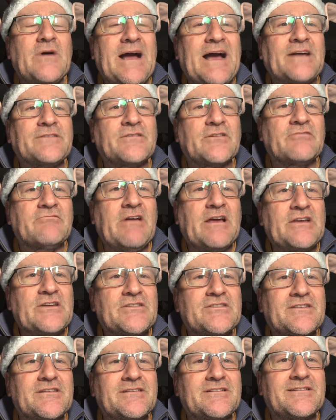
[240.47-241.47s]

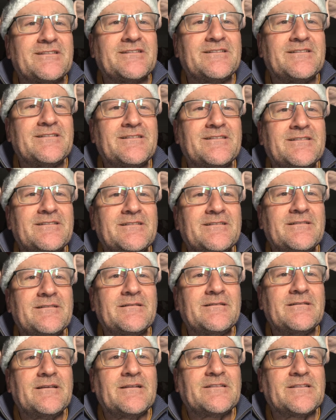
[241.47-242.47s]
adoration.
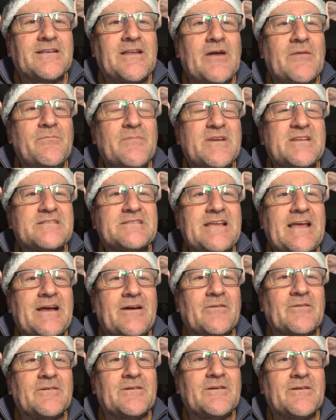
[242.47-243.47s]
Don't miss
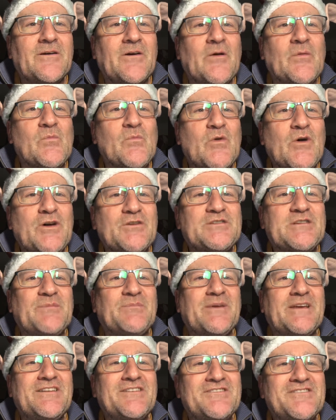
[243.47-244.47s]
out on
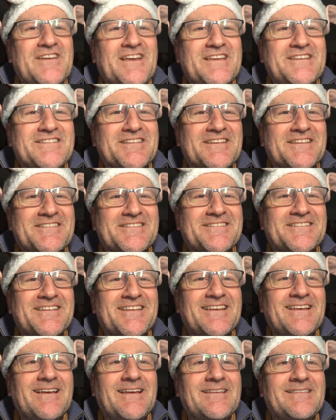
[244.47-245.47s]
worshipping Jesus
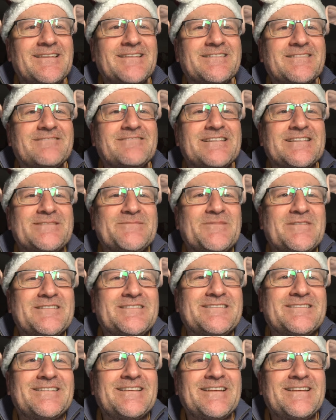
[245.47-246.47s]
this
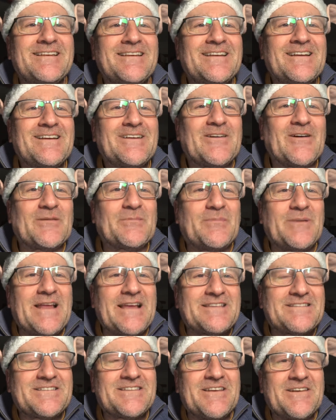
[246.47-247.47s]
Christmas. God
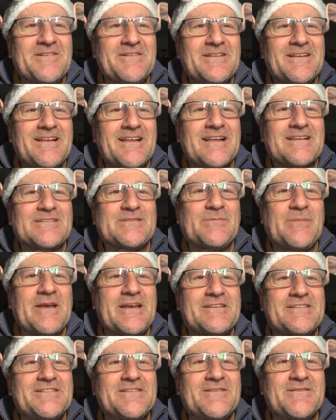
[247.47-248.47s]
bless you and
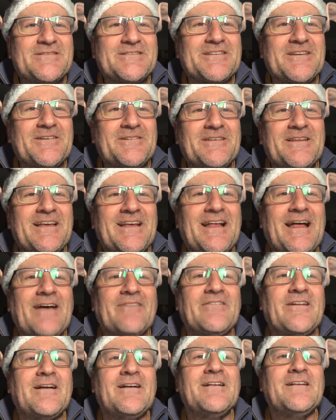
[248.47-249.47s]
speak to you soon. Have
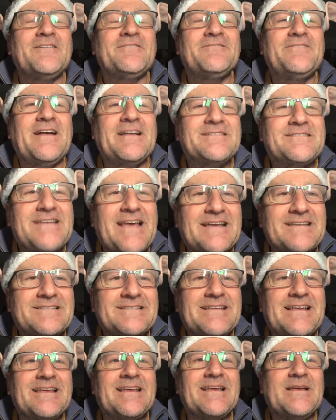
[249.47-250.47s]
a
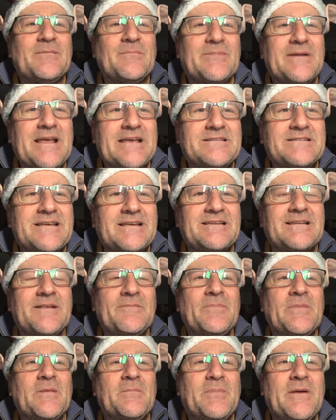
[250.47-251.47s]
fantastic, blessed,
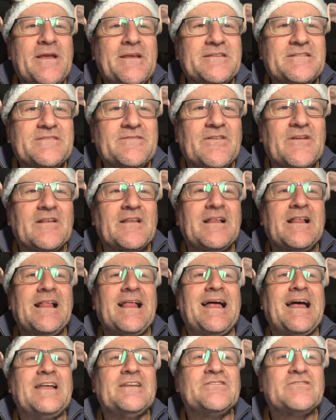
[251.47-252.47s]
peaceful
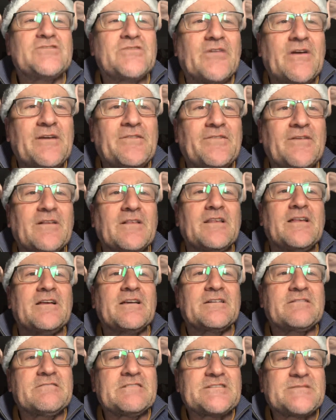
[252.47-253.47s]
and joyful
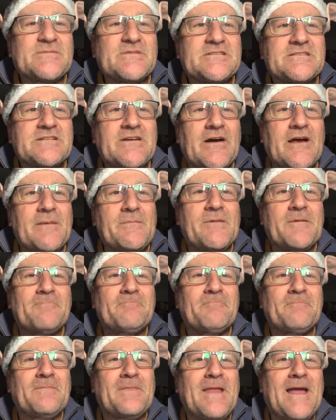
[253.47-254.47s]
Christmas time.
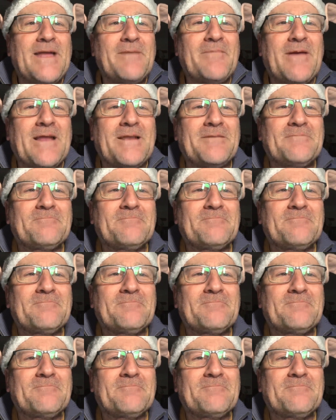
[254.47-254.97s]
Amen.